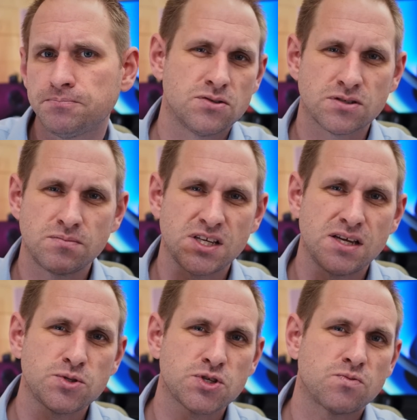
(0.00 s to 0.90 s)
Something
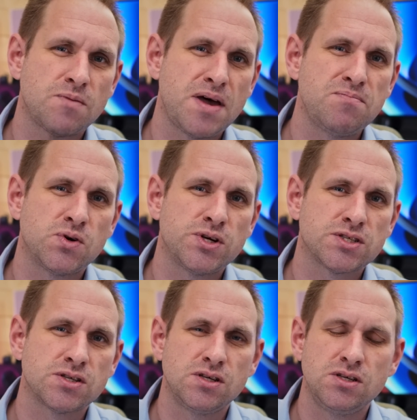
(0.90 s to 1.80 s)
else to remember
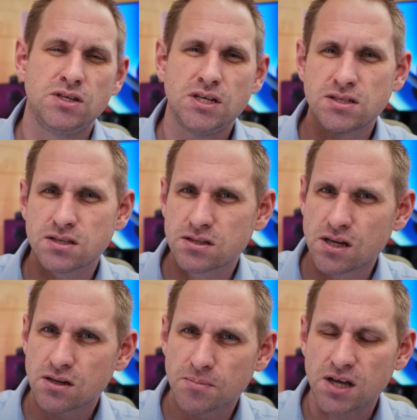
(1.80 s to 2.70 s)
is that you need to
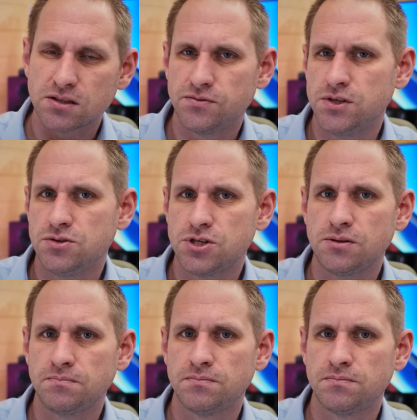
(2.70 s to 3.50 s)
think about the future.